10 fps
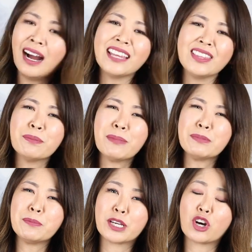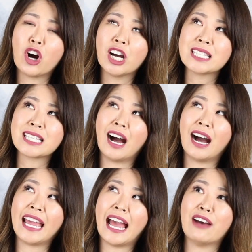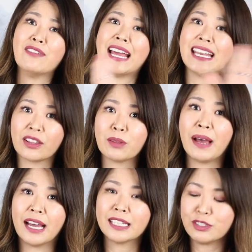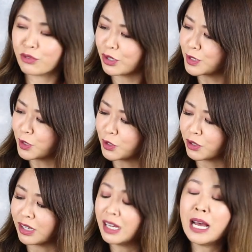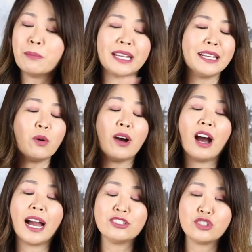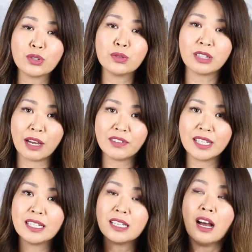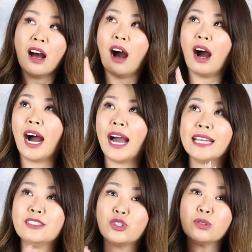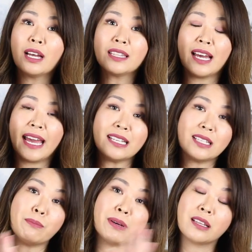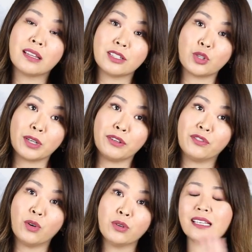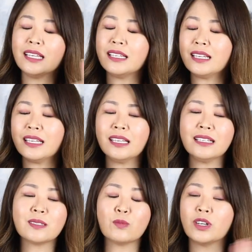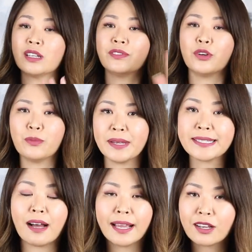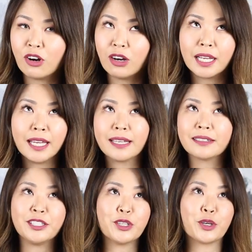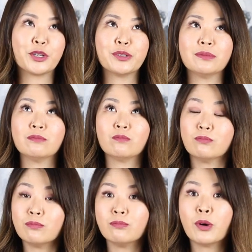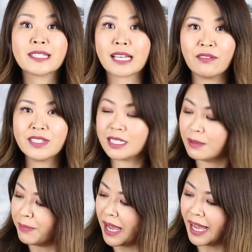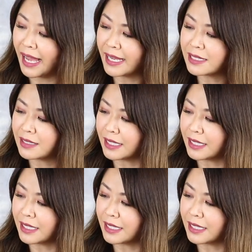I think maybe because I have another bag in Rose Sakura. But anyway, I do love it. I do like the 18 better than the 24. It is one of Hermes' iconic, you know, most coveted bags.